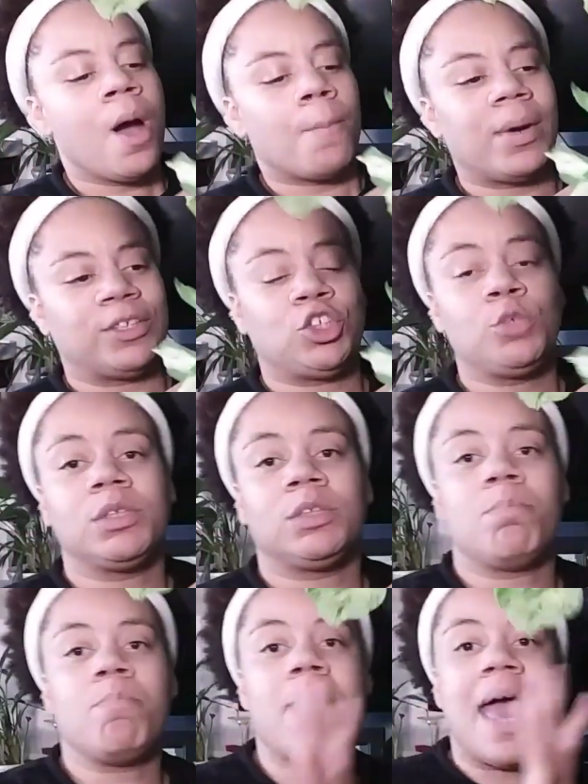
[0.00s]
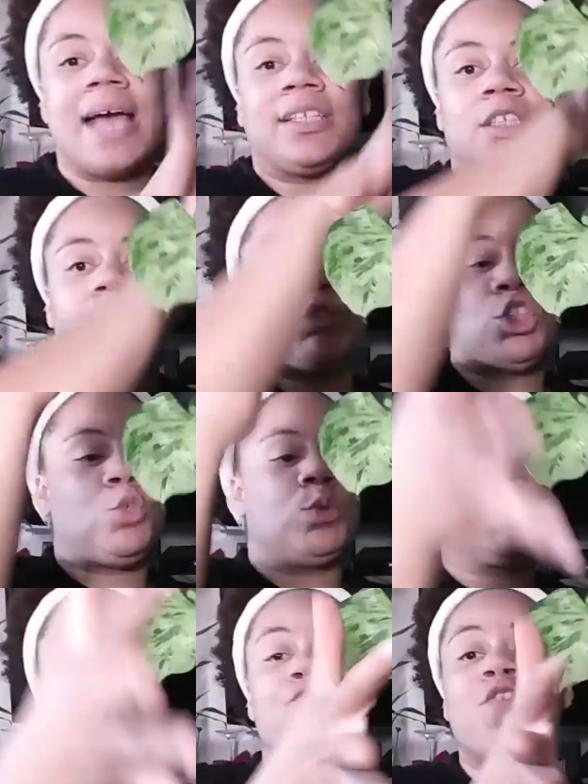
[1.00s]
But she was massive. She
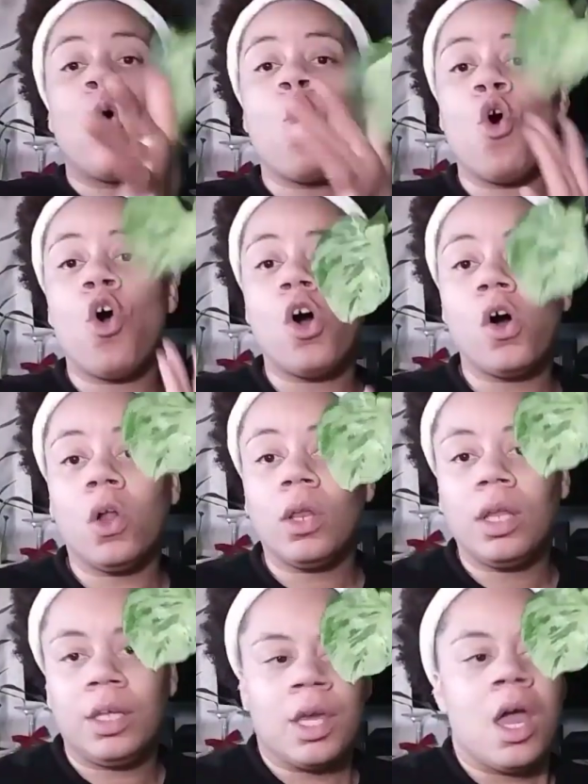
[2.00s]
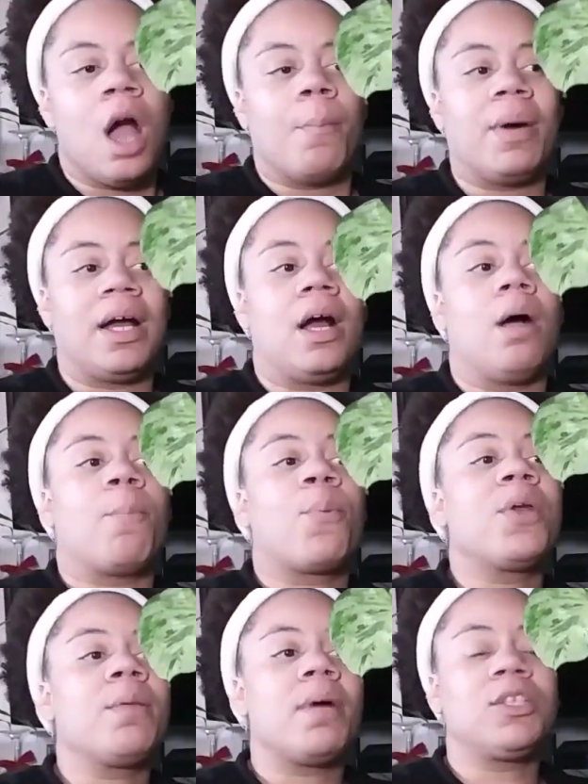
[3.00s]
was full. But
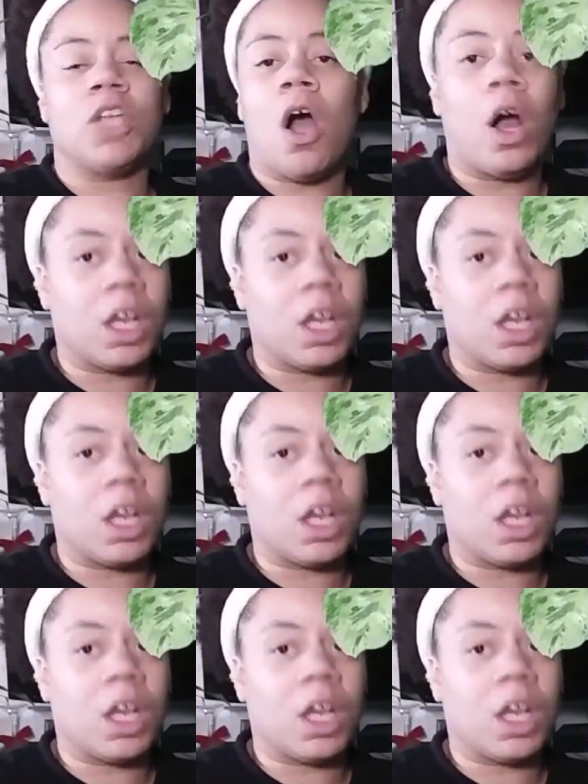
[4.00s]
pretty much all